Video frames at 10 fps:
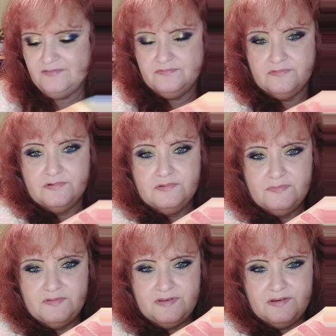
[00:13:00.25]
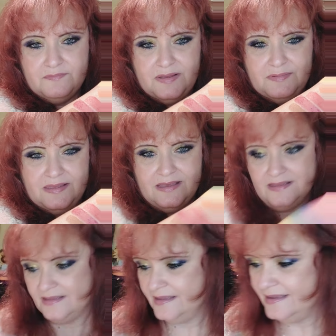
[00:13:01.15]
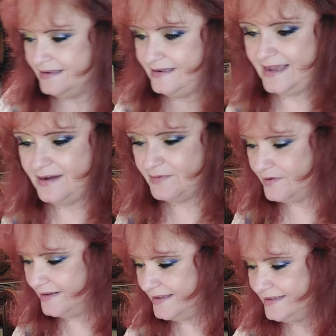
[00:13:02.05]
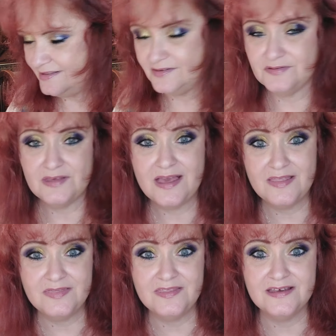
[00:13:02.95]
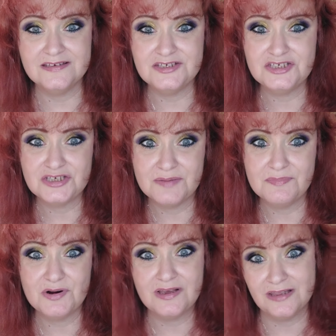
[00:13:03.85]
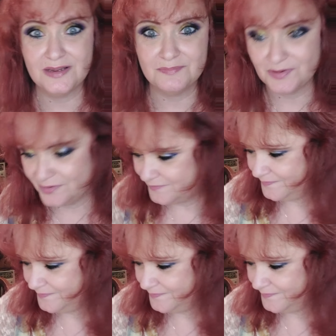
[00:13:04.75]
have room over here? Maybe, yeah. Now we're going to get into the shimmer glimmer.